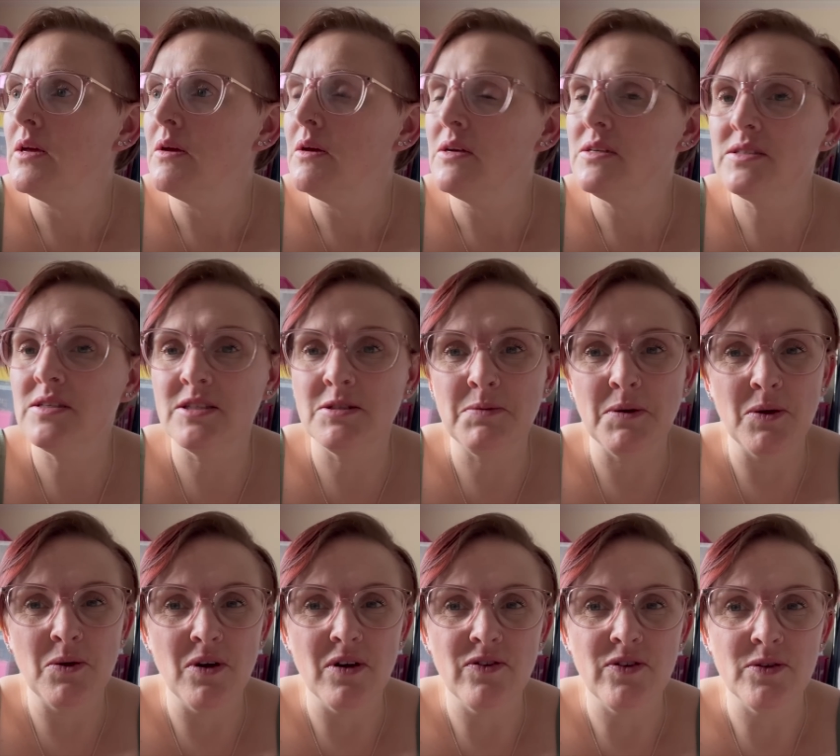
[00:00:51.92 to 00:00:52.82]
so there's been
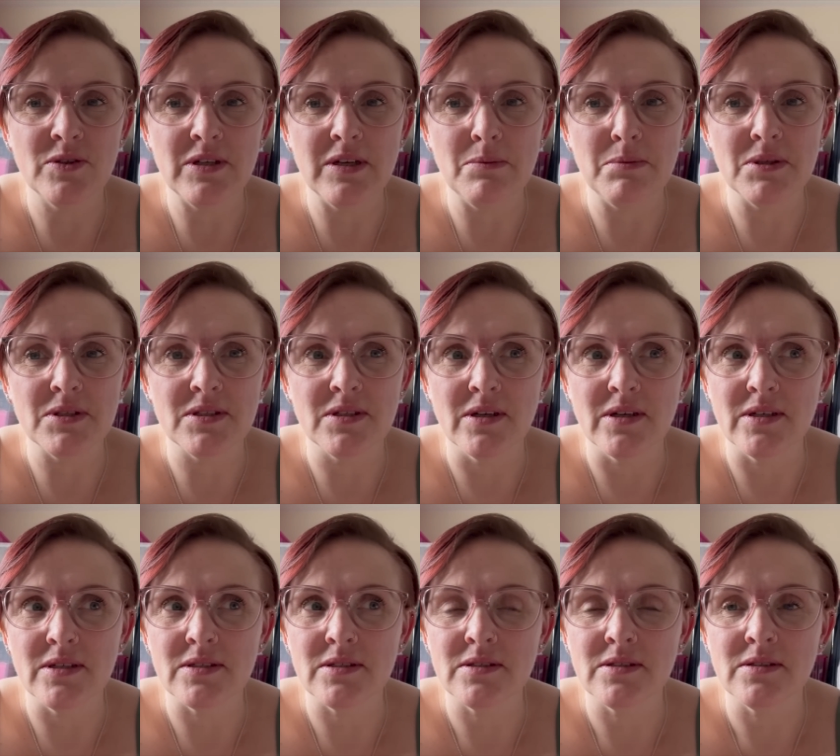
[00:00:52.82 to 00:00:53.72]
quite a few sleepless
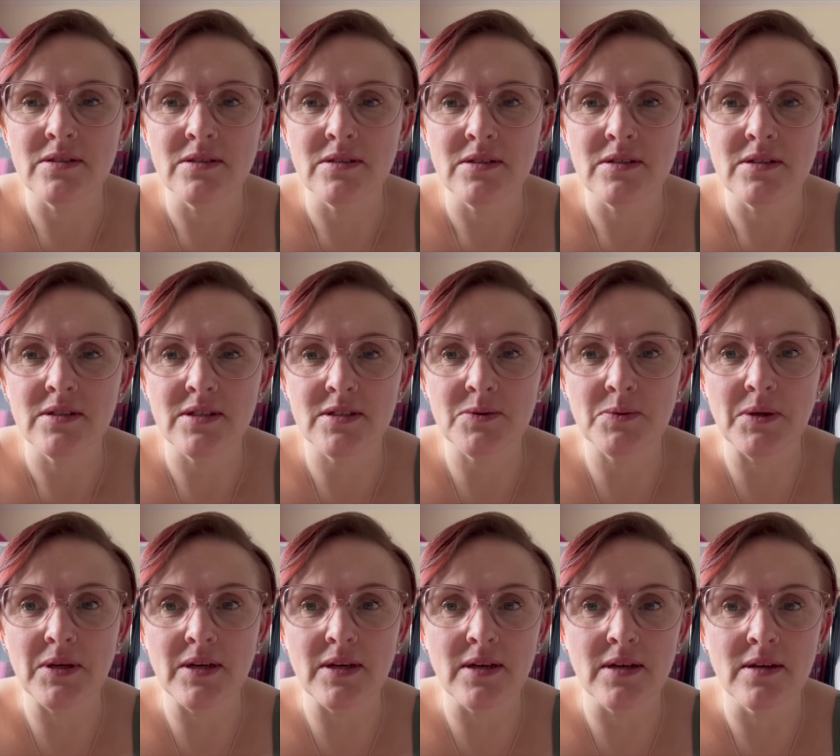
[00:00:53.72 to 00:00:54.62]
nights this
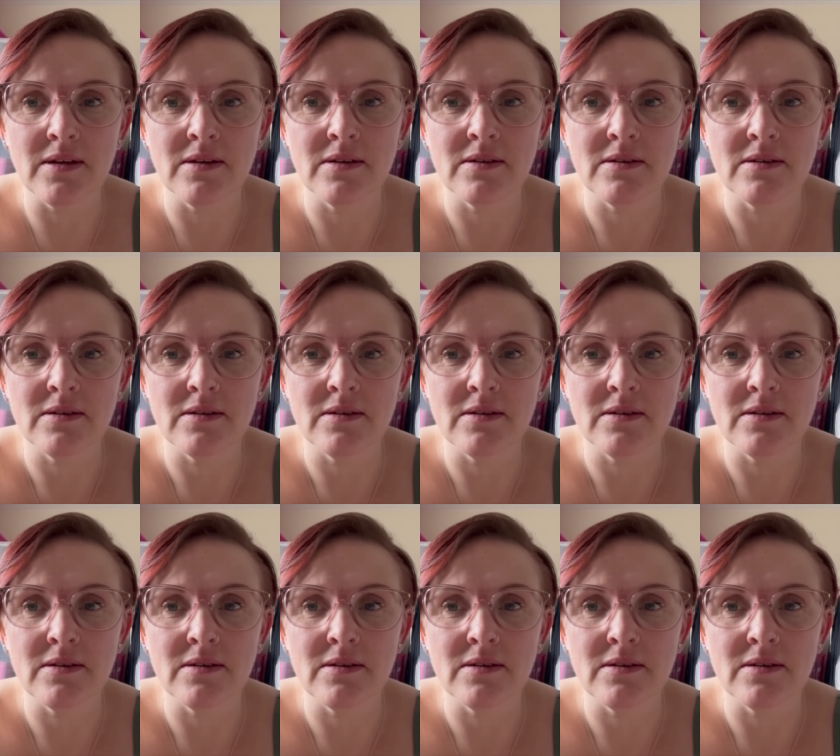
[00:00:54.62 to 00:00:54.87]
week.